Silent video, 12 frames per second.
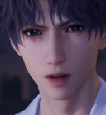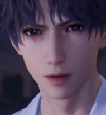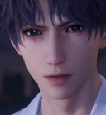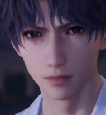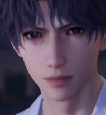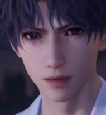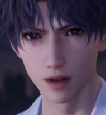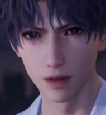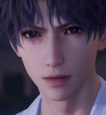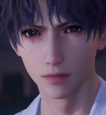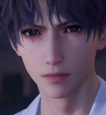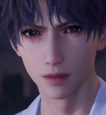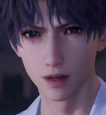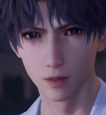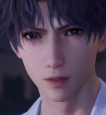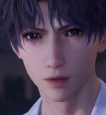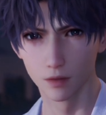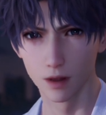Promise me that
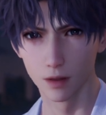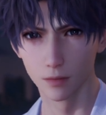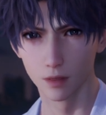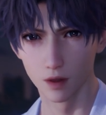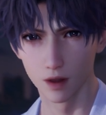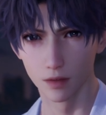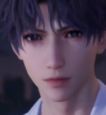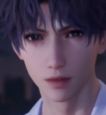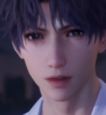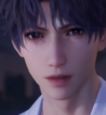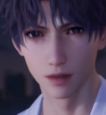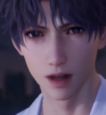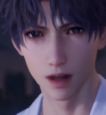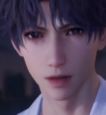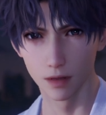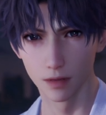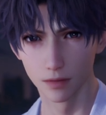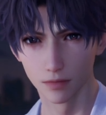you won't make me wait for you
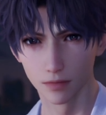again.